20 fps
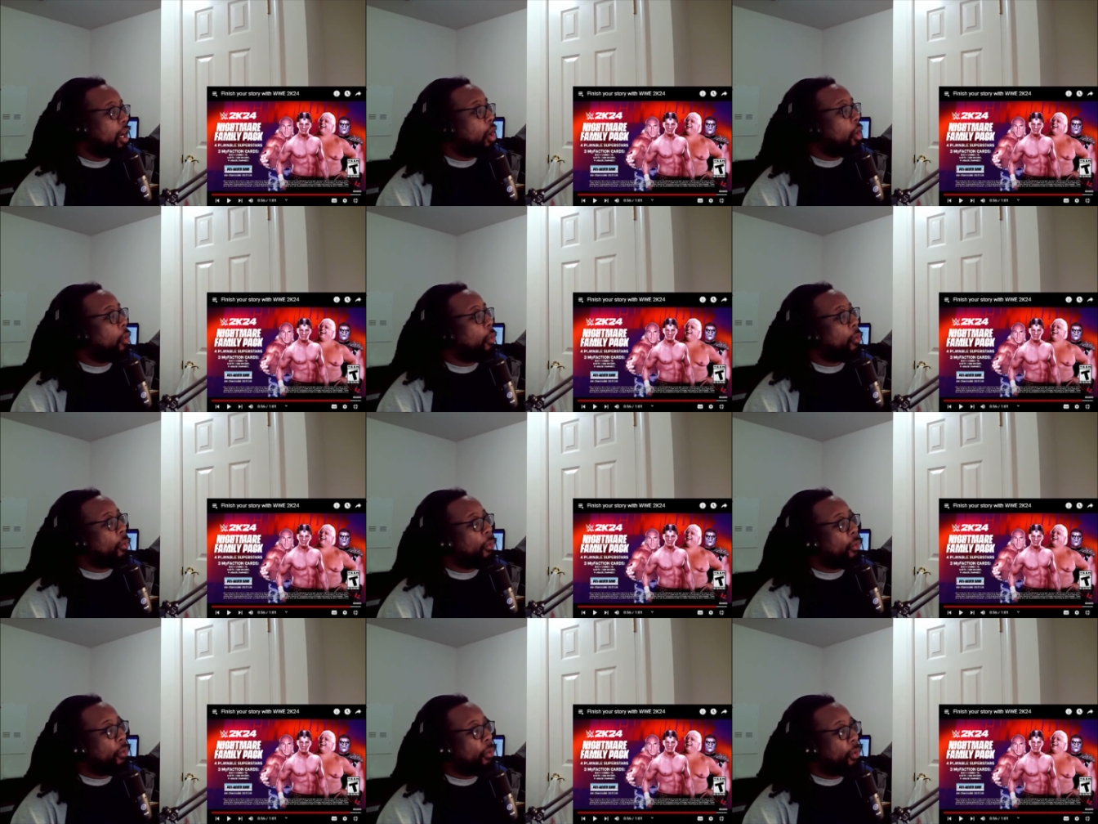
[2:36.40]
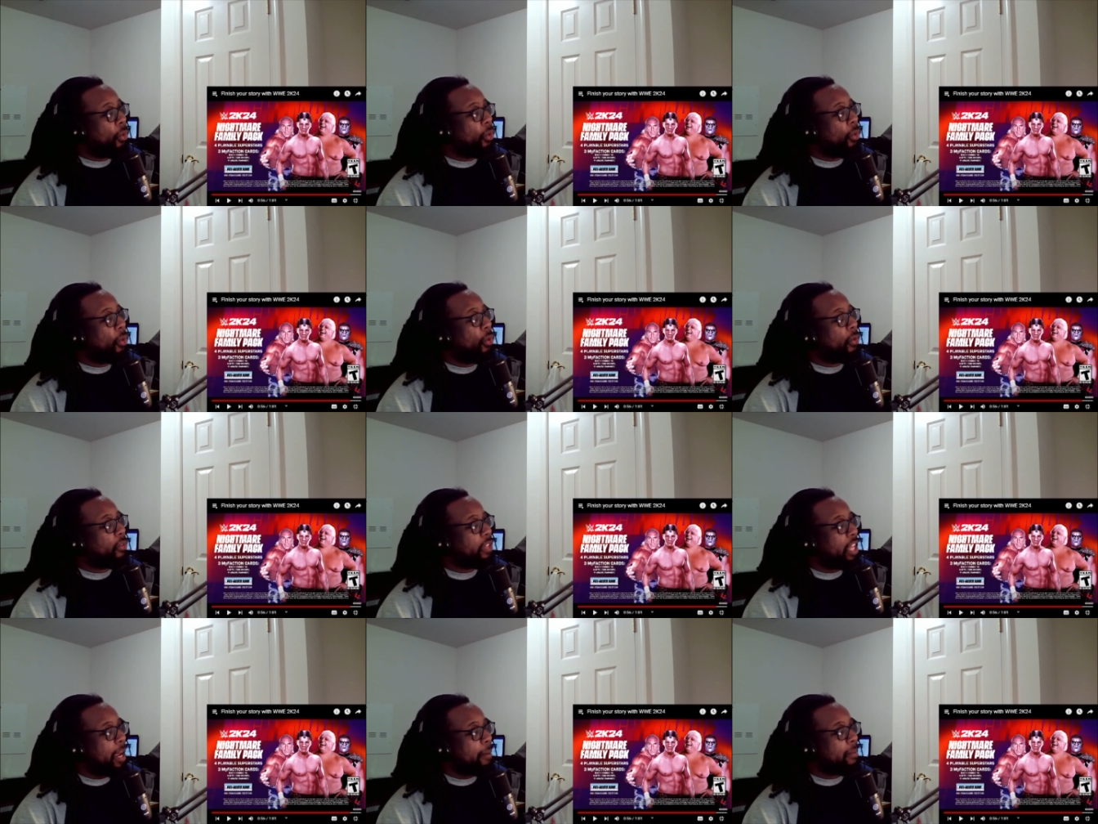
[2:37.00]

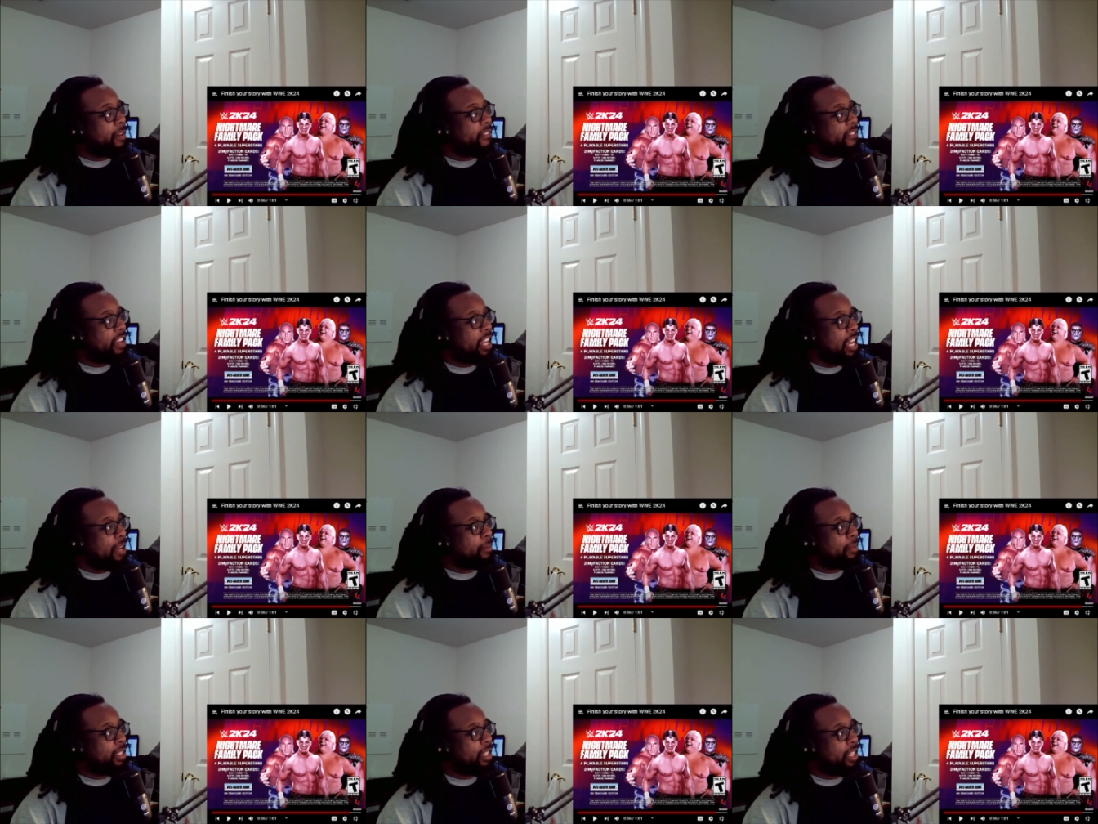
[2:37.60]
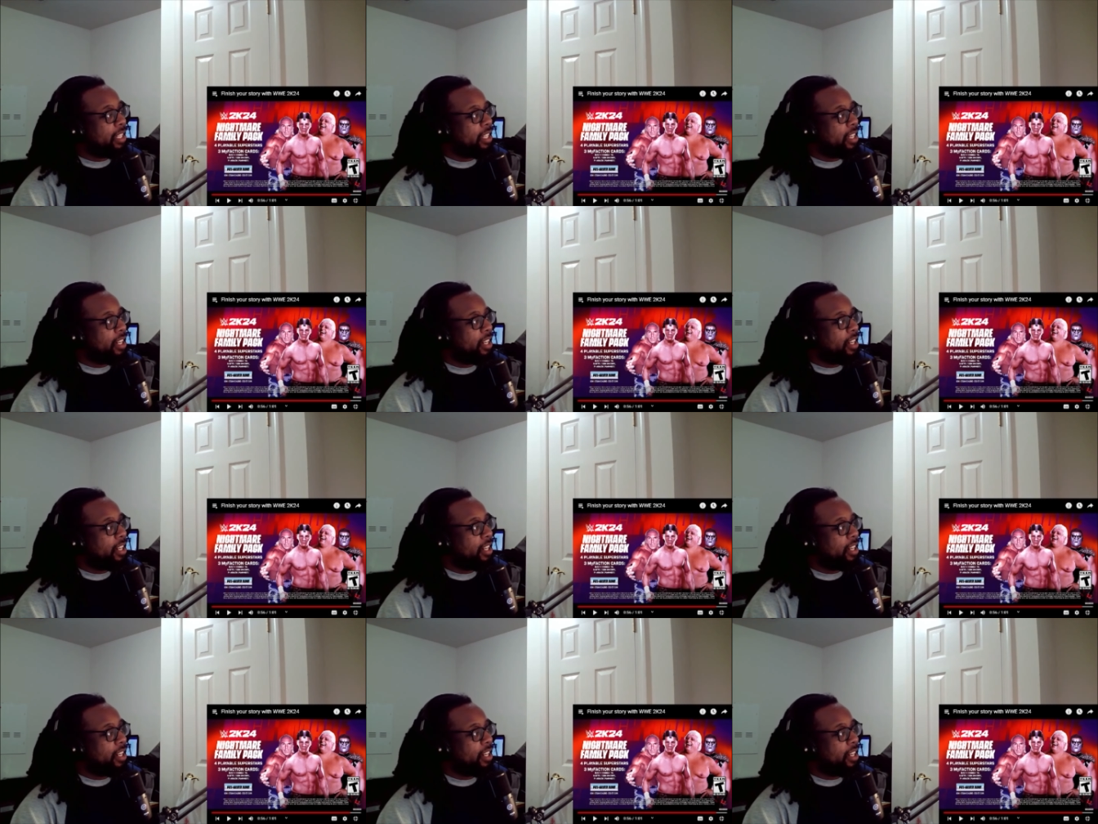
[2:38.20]
Oh, Nightmare Family.